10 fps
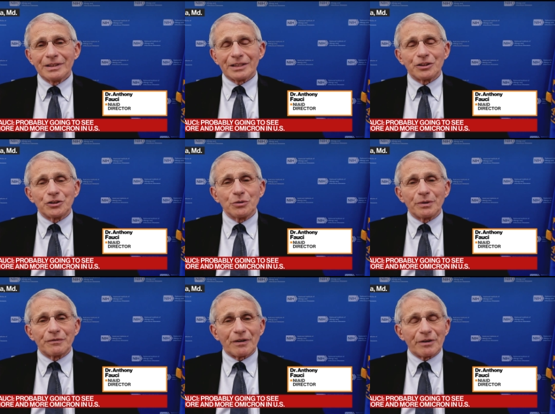and to
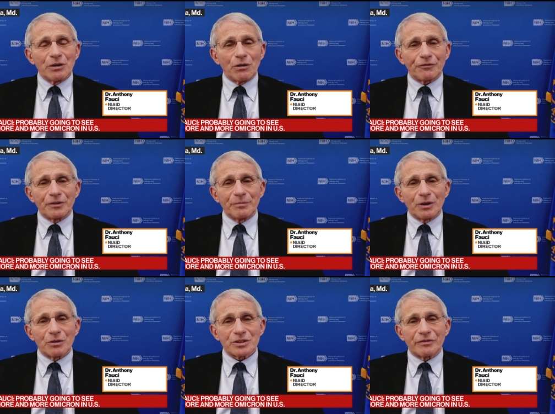do it very often
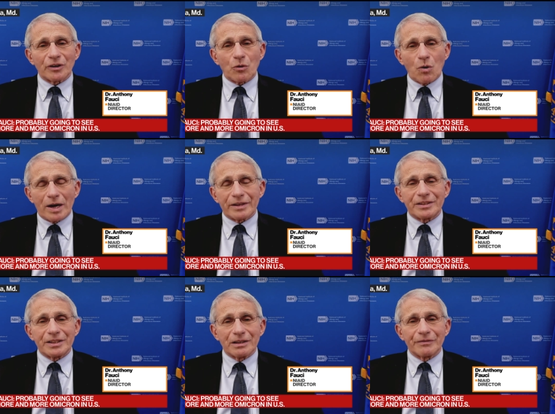because of the
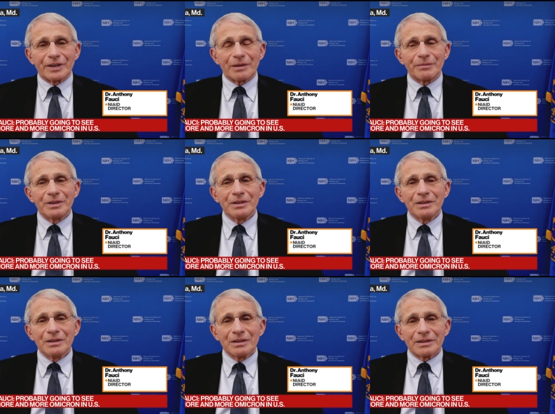quantity of them
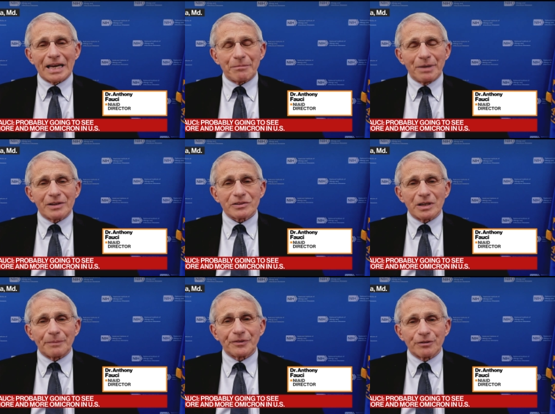that makes
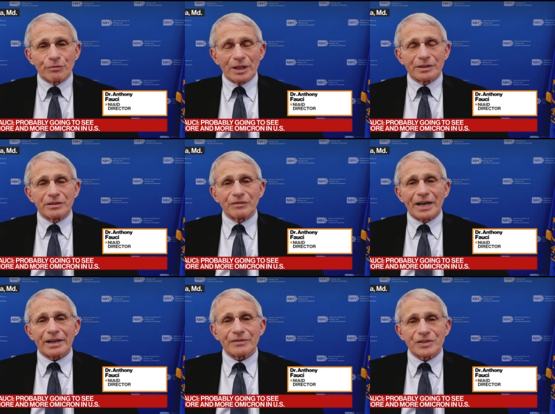up for the relative
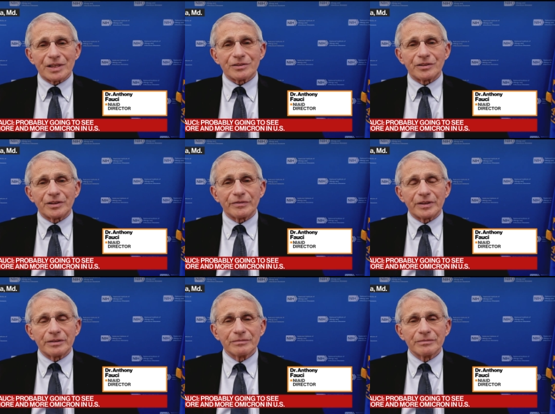lack of sensitivity.